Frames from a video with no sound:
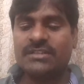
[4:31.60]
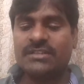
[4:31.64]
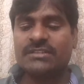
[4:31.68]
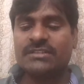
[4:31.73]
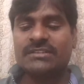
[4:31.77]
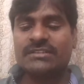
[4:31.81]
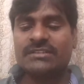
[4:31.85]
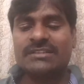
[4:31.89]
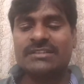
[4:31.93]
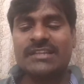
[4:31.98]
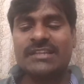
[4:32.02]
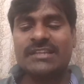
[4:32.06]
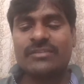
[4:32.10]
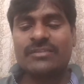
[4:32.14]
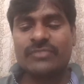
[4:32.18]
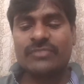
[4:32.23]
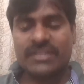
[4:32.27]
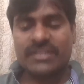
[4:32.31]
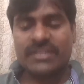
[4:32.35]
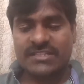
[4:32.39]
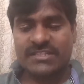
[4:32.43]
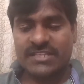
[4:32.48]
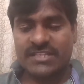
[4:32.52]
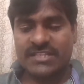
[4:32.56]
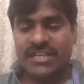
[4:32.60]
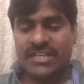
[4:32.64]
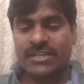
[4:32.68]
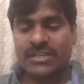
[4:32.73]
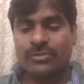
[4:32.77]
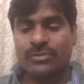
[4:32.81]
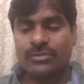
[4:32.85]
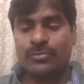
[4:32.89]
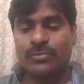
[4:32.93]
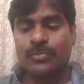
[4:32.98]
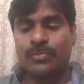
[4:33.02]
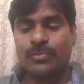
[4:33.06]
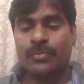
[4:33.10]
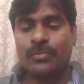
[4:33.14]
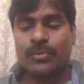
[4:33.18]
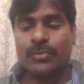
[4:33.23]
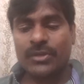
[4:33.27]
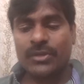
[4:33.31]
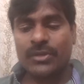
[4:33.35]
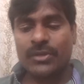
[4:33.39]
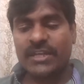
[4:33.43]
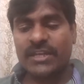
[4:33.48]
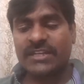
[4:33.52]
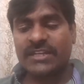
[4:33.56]
Then we can say to
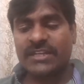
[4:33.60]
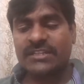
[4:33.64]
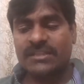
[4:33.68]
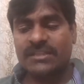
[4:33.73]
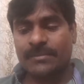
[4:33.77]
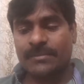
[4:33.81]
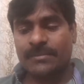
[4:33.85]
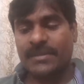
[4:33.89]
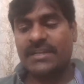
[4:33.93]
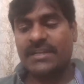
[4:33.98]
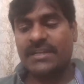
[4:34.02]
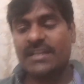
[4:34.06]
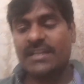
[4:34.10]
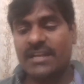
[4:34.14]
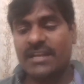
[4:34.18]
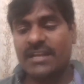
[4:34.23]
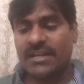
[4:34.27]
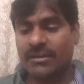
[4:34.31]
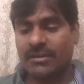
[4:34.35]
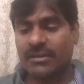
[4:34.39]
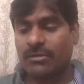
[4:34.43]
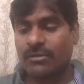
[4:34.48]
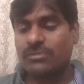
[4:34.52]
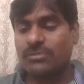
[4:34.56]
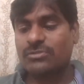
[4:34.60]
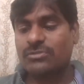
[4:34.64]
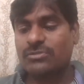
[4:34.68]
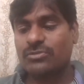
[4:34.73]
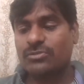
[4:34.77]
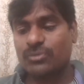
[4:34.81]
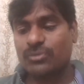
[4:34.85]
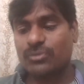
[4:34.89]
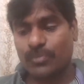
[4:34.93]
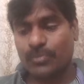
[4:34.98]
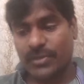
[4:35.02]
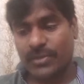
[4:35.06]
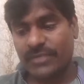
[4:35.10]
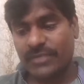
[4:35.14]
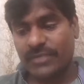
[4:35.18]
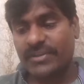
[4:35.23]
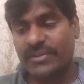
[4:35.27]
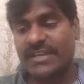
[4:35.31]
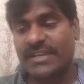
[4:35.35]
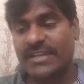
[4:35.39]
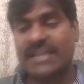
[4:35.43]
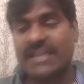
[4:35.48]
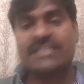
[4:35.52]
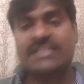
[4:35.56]
protect the metal and also to prevent
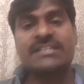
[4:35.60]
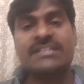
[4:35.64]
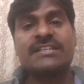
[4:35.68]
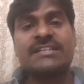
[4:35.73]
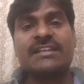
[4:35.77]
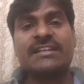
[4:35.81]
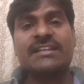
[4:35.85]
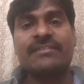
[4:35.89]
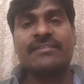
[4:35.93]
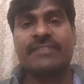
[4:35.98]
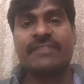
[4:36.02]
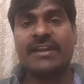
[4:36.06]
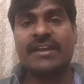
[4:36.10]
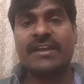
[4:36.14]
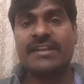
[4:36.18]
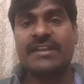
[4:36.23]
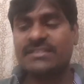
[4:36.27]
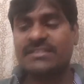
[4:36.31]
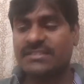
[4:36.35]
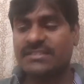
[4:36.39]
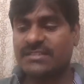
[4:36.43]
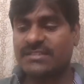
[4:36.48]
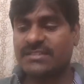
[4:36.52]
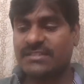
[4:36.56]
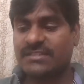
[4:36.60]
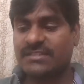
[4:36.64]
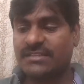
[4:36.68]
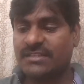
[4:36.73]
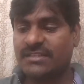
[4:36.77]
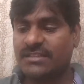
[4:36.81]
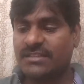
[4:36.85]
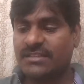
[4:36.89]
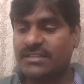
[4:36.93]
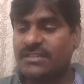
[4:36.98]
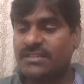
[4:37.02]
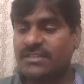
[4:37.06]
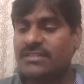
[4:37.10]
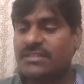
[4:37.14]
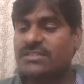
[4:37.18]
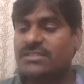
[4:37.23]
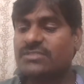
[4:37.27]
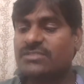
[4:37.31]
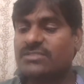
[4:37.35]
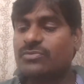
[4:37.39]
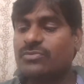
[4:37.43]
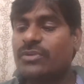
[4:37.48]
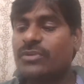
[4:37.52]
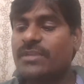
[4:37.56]
accidental fires,
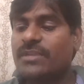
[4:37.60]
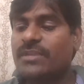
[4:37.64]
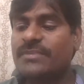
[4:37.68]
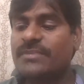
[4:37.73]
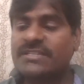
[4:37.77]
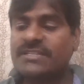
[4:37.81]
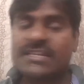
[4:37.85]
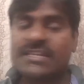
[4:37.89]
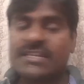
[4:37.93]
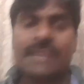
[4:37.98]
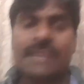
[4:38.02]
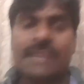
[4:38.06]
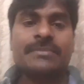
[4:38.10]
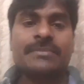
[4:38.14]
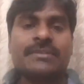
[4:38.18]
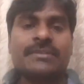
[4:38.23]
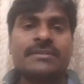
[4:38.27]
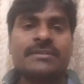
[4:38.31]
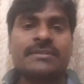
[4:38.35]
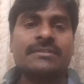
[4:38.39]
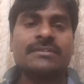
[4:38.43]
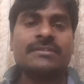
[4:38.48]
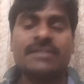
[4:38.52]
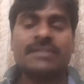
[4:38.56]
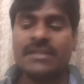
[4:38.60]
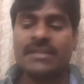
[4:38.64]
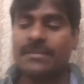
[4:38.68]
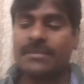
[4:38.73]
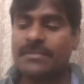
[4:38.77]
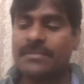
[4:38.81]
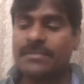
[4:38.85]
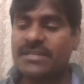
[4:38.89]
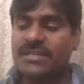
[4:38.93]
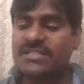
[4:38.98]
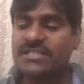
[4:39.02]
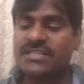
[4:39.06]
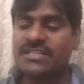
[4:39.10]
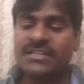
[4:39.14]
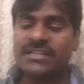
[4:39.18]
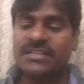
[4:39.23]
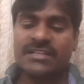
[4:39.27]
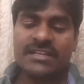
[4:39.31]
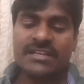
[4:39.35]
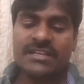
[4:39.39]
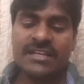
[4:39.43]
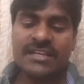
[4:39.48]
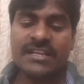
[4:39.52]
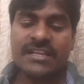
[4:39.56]
sodium is kept
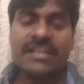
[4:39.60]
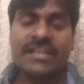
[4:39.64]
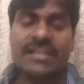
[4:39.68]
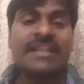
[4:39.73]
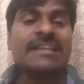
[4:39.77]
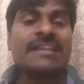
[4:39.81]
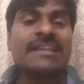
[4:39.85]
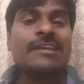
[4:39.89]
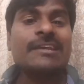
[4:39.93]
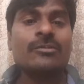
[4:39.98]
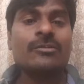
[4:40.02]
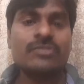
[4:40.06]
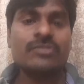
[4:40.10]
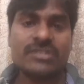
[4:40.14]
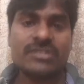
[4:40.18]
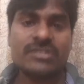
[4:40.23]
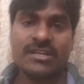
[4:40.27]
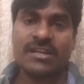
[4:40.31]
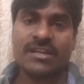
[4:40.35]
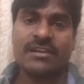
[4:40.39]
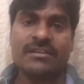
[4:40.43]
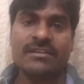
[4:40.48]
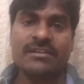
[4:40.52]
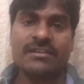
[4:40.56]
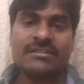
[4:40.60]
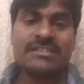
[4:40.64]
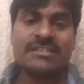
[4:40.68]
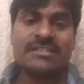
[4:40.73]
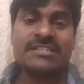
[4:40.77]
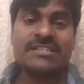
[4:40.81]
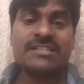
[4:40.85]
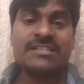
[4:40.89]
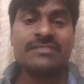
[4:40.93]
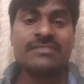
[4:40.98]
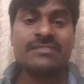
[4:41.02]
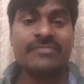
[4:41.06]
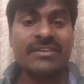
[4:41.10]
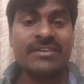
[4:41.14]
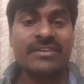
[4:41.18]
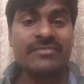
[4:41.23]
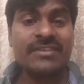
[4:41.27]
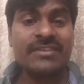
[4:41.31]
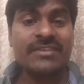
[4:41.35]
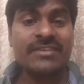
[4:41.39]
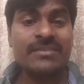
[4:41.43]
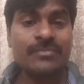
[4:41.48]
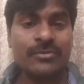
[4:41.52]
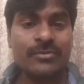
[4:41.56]
immersion in kerosene oil. This is
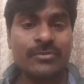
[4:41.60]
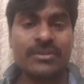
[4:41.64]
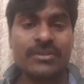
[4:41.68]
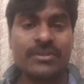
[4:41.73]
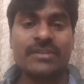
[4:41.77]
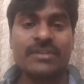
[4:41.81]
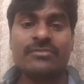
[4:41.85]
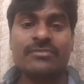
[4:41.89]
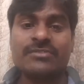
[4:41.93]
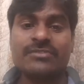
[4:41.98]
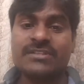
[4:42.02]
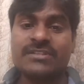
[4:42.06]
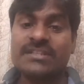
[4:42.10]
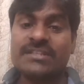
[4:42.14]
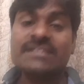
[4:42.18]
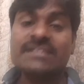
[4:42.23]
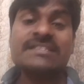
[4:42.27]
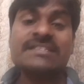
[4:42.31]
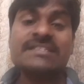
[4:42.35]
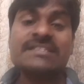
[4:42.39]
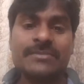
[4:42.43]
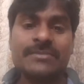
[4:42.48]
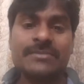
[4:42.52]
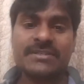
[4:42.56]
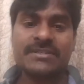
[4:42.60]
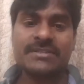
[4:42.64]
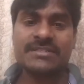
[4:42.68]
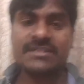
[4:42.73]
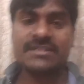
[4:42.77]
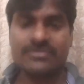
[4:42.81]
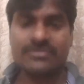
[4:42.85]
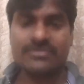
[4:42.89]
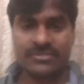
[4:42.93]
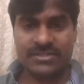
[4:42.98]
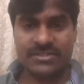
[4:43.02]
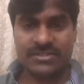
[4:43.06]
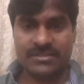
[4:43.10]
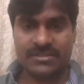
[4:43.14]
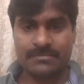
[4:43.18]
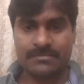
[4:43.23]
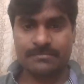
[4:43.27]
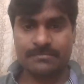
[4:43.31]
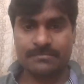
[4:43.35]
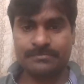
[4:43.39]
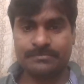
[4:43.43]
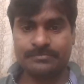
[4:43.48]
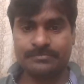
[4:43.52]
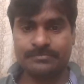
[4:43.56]
very important question in CBSE question.
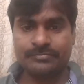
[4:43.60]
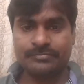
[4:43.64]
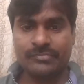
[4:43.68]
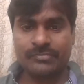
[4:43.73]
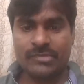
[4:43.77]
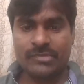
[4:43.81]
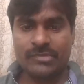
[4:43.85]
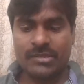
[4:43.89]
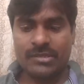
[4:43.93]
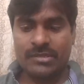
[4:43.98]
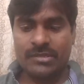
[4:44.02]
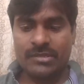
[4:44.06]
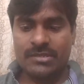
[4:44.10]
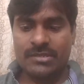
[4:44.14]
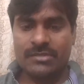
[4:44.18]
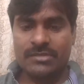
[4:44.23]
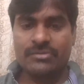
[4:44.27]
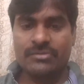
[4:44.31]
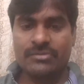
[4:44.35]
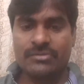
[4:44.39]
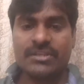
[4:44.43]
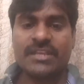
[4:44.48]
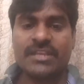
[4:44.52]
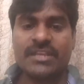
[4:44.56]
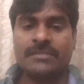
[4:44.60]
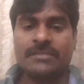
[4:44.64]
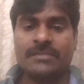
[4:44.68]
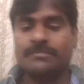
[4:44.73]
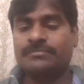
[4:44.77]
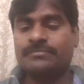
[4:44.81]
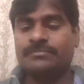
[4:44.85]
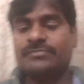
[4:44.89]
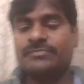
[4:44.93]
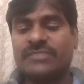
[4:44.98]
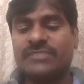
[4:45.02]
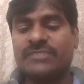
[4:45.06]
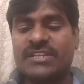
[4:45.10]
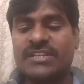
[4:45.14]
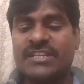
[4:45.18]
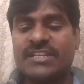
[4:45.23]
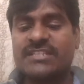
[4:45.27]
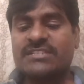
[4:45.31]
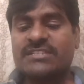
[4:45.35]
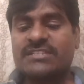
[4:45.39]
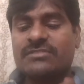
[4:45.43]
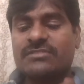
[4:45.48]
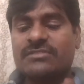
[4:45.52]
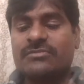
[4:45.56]
Okay, then
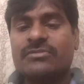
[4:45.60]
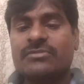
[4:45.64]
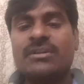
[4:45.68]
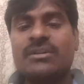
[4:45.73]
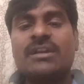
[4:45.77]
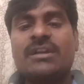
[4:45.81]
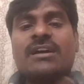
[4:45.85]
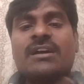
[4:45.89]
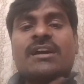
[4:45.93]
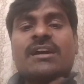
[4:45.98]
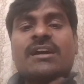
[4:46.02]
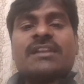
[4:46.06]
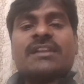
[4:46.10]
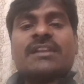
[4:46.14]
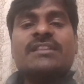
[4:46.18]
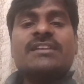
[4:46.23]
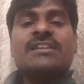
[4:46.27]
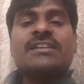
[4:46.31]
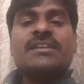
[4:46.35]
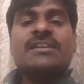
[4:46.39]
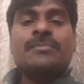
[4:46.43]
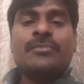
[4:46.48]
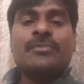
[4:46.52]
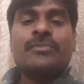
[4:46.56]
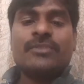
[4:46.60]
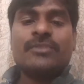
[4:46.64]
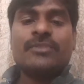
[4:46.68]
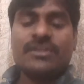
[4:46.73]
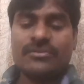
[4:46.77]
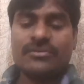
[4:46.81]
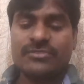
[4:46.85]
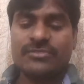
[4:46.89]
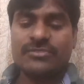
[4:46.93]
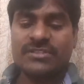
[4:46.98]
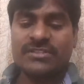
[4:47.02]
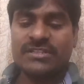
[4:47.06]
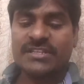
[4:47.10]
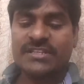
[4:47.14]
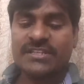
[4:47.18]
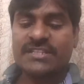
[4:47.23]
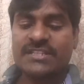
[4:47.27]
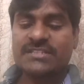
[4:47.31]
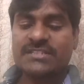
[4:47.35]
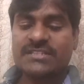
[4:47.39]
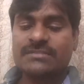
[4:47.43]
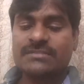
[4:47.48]
next, another important question, that is,